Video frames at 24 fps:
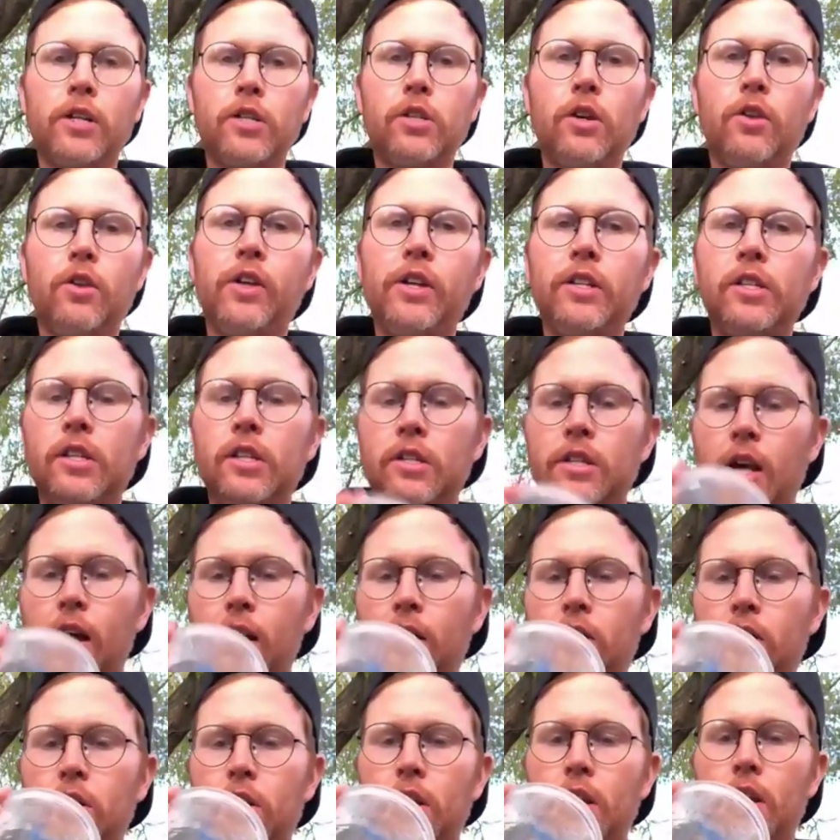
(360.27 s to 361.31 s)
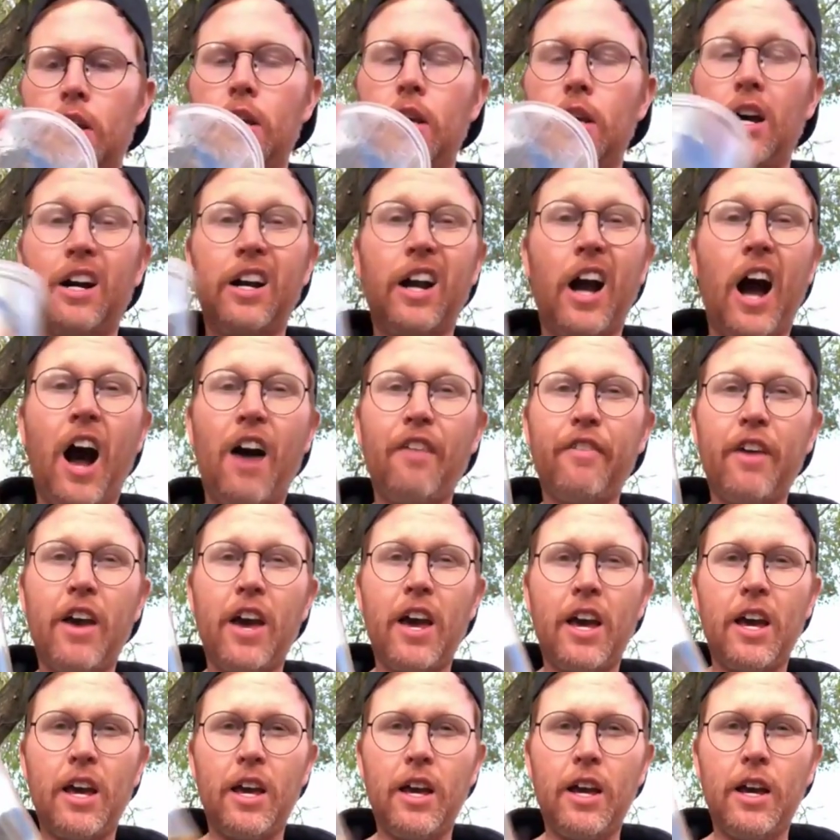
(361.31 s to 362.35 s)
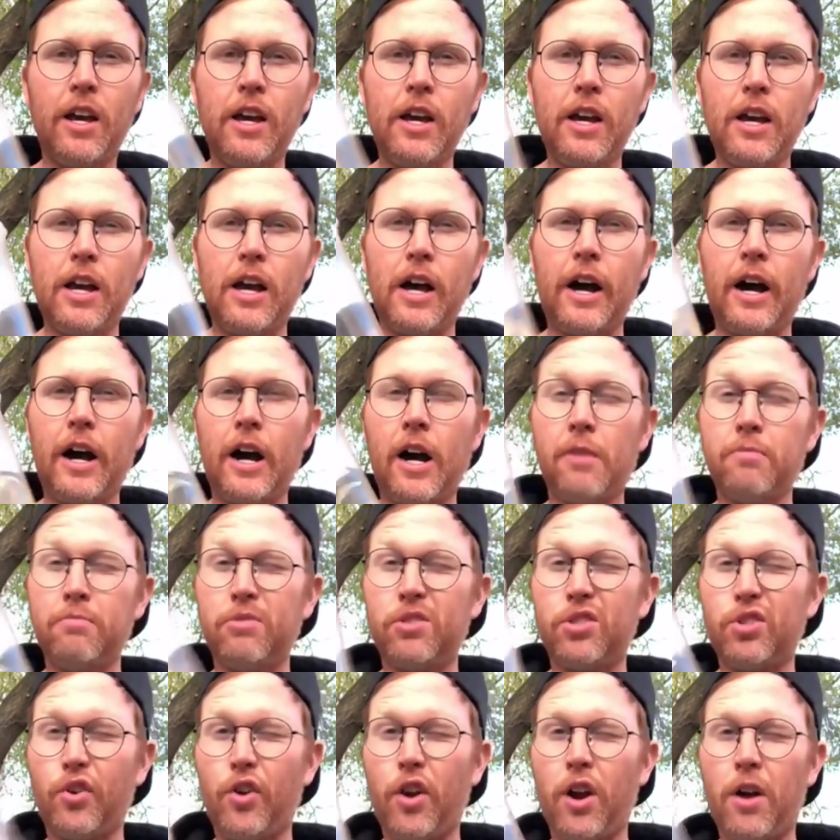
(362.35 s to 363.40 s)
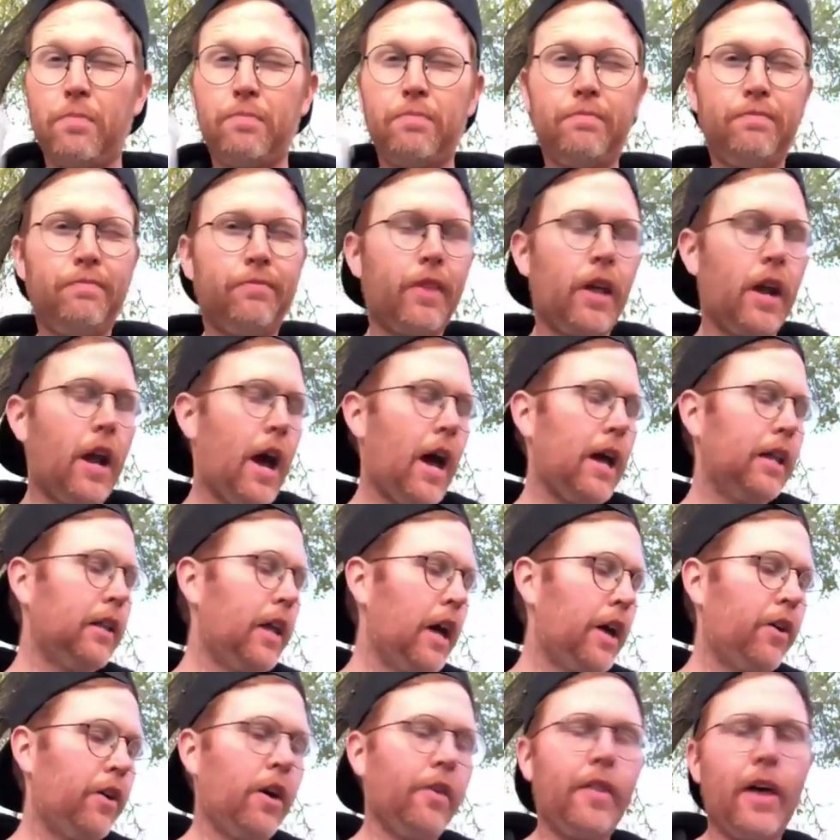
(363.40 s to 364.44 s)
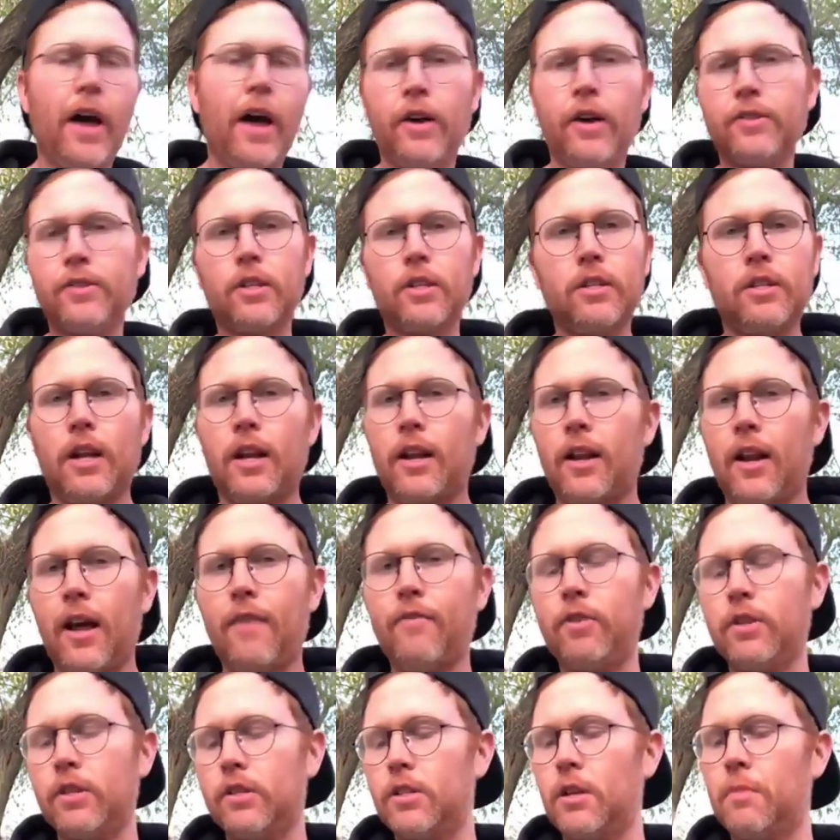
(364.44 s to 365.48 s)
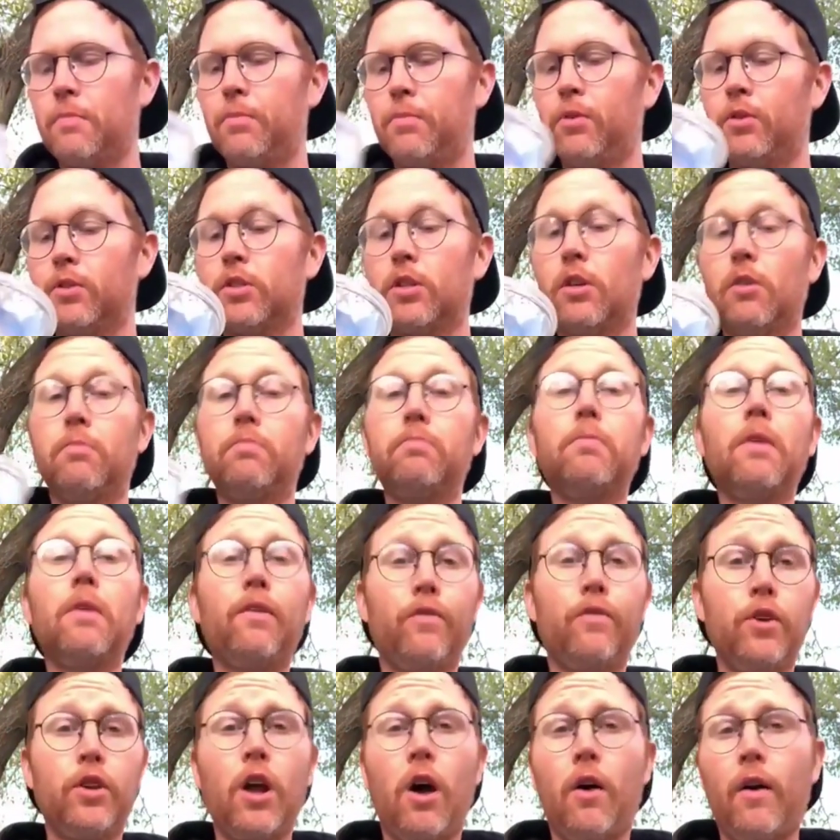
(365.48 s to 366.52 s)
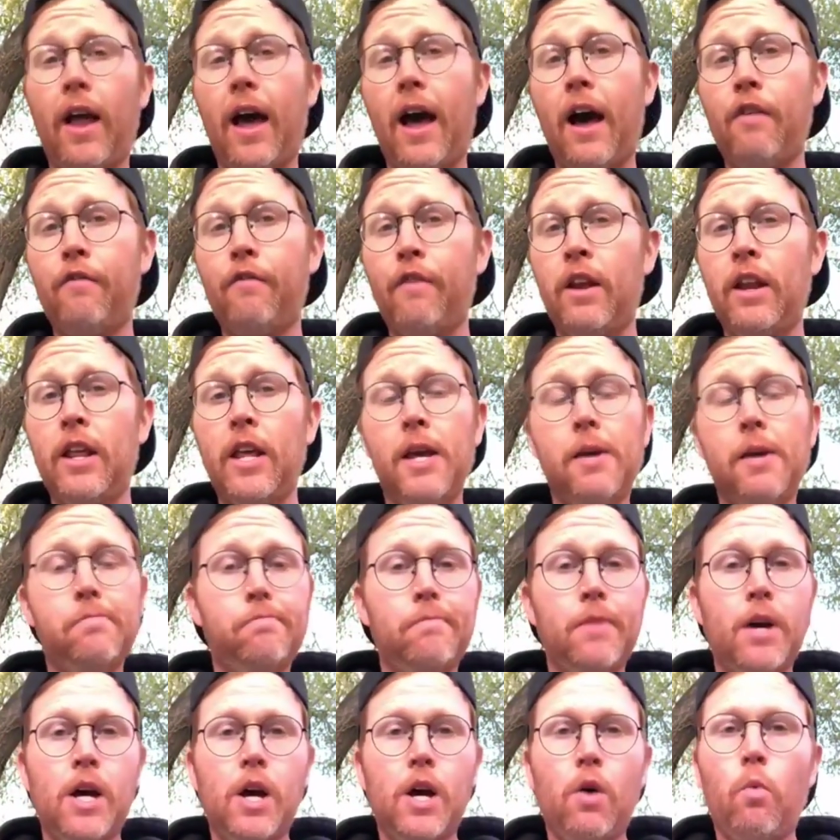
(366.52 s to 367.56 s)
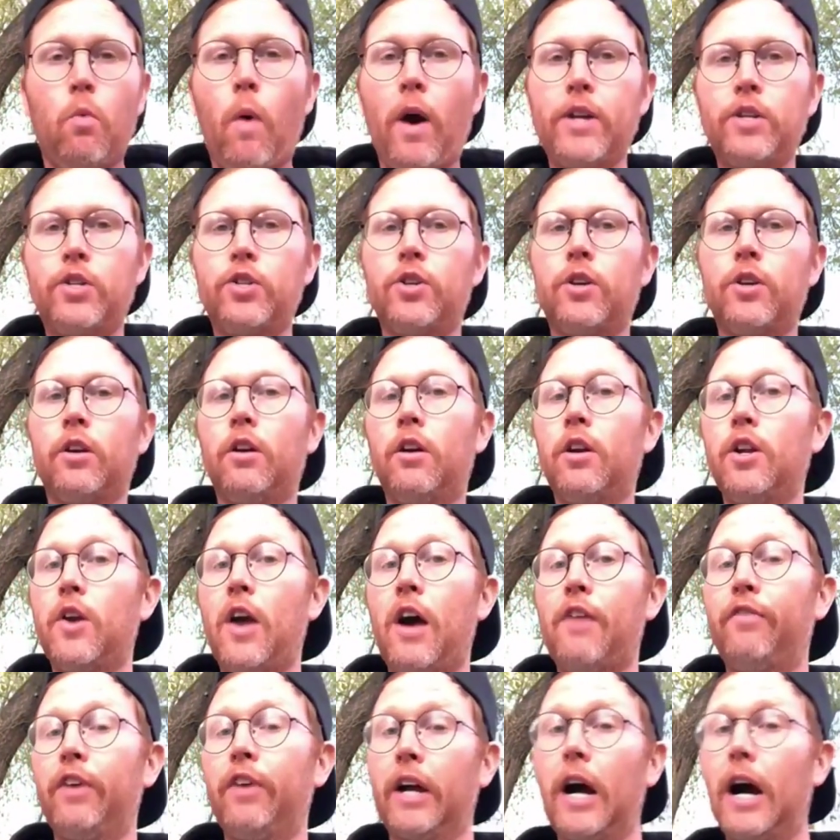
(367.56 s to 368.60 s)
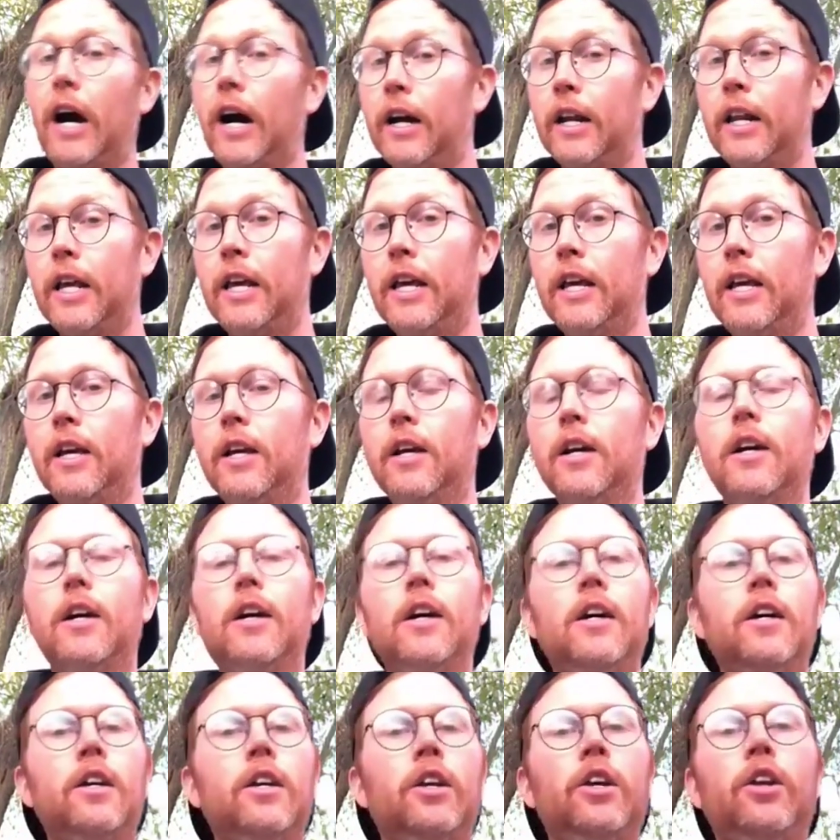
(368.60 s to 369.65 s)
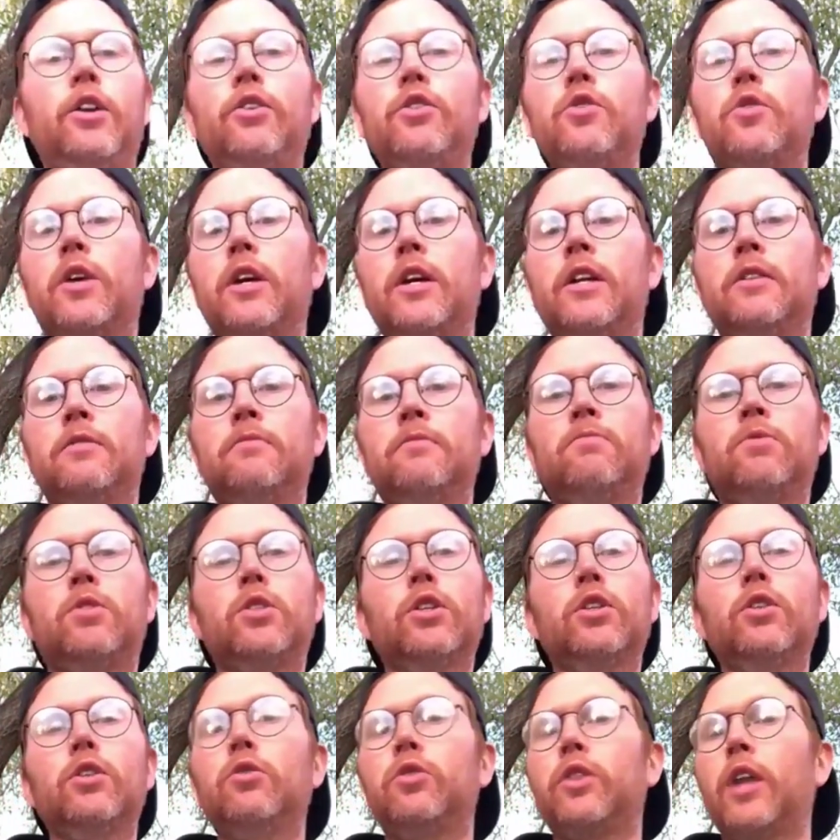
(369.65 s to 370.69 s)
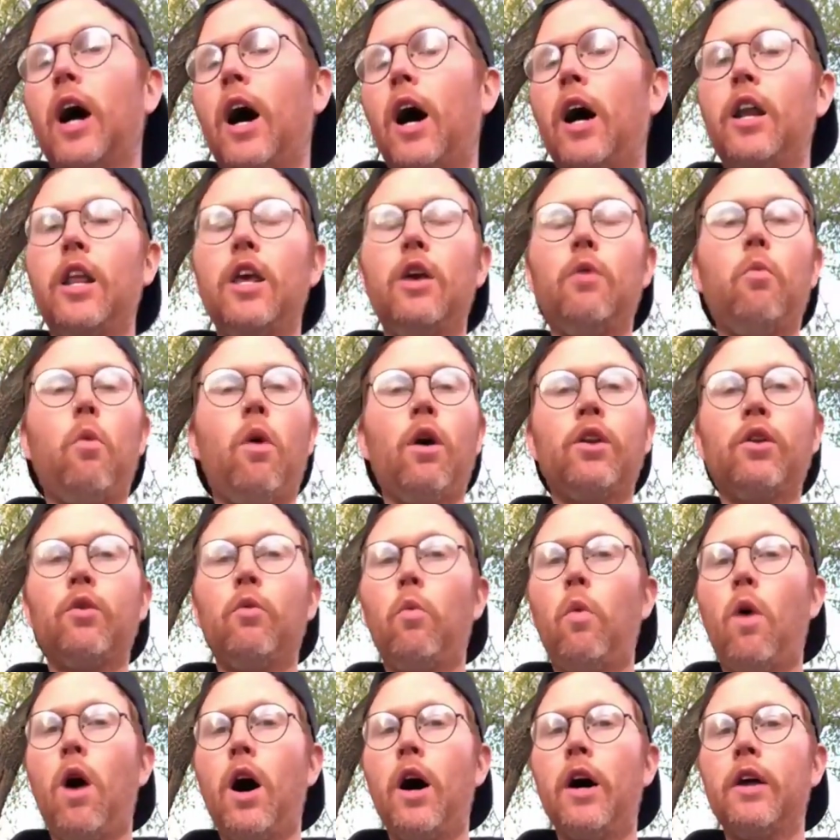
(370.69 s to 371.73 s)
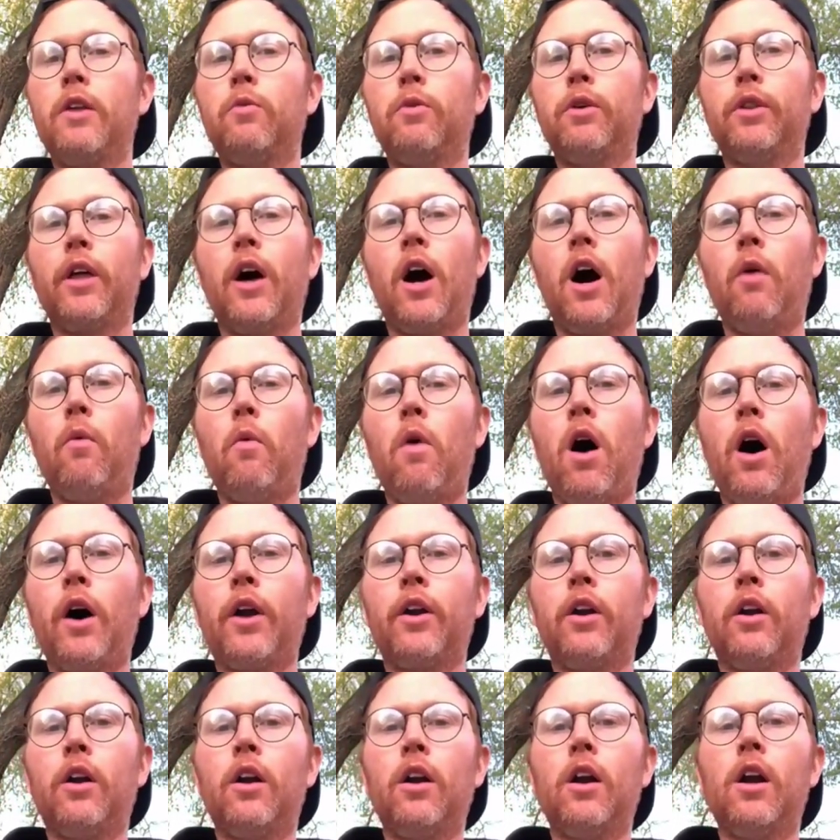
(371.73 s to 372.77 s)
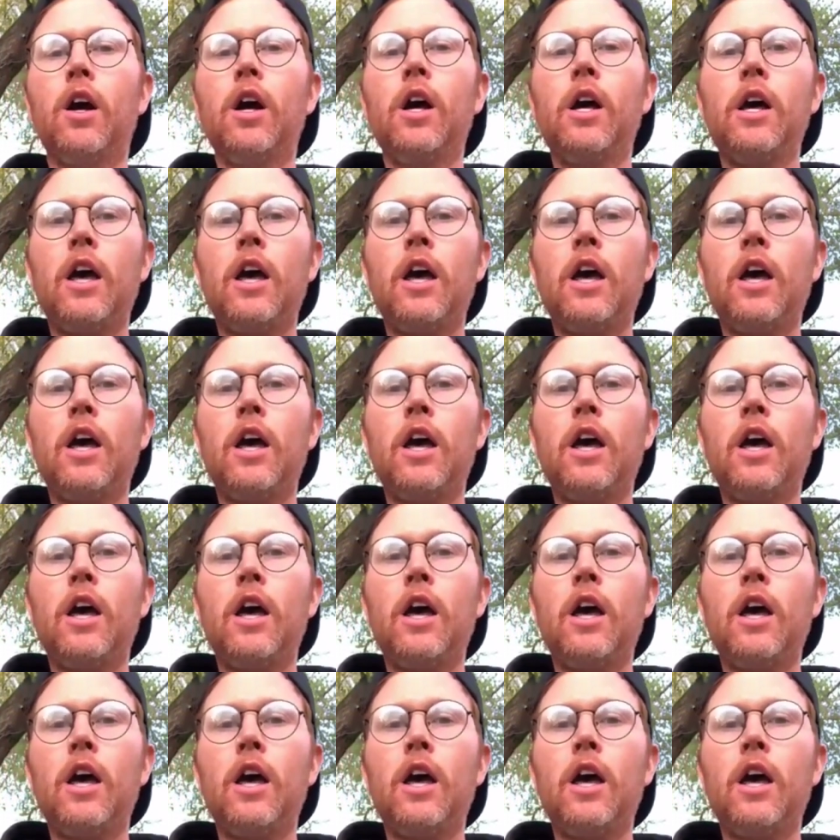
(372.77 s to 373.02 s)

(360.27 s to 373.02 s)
So this is actually agave syrup that I had lying around the house I didn't have any simple. So if you don't have any white sugar and you have like honey, you can dilute the honey 1-to-1 with hot water.